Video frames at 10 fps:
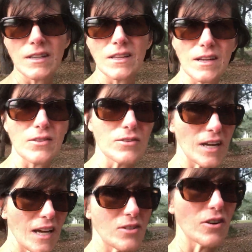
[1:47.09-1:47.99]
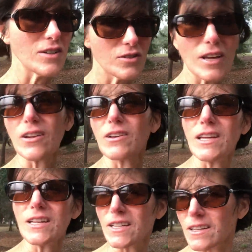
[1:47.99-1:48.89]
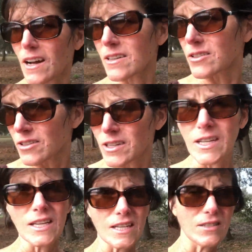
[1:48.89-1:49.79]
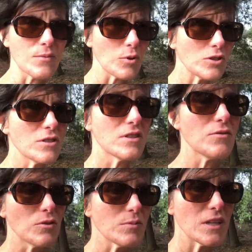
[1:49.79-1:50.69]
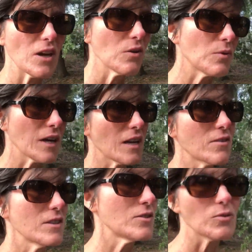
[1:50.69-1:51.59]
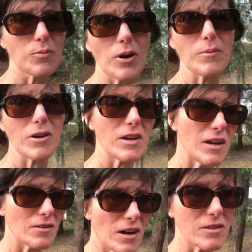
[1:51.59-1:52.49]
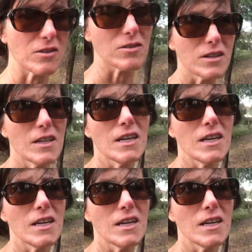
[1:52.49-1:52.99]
the other day trying to get her in at a doctor because the emergency room said, oh, we'll get her into a primary care doctor